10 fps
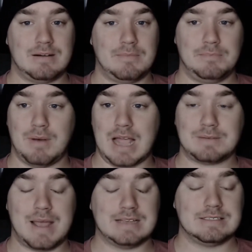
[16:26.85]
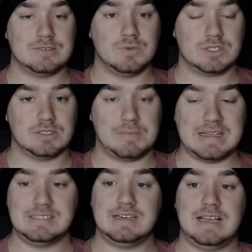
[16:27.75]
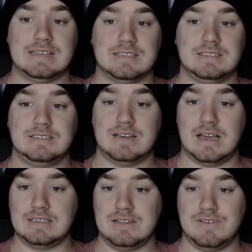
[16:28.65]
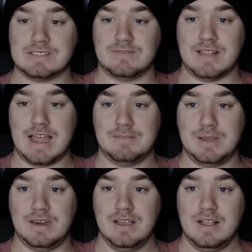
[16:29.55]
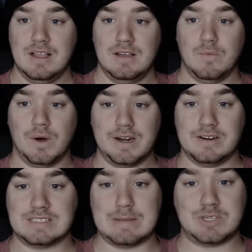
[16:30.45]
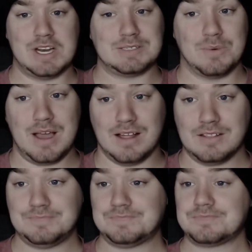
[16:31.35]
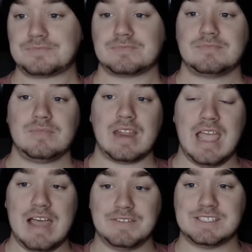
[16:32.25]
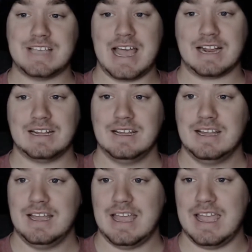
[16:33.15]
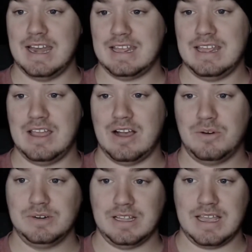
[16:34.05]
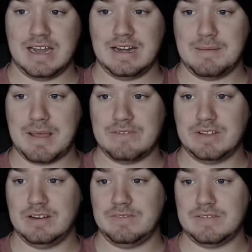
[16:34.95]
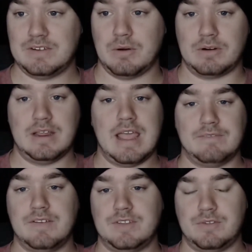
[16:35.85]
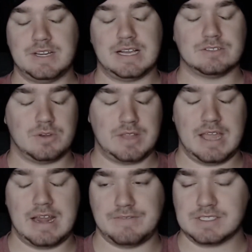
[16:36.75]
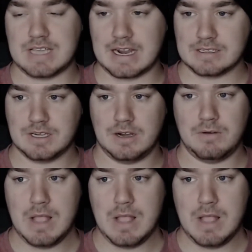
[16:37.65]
blocked passes, which is amazing as a defensive lineman. 1 interception as well, half a sack, and he only ended up having he had 53 tackles, only had half a sack. So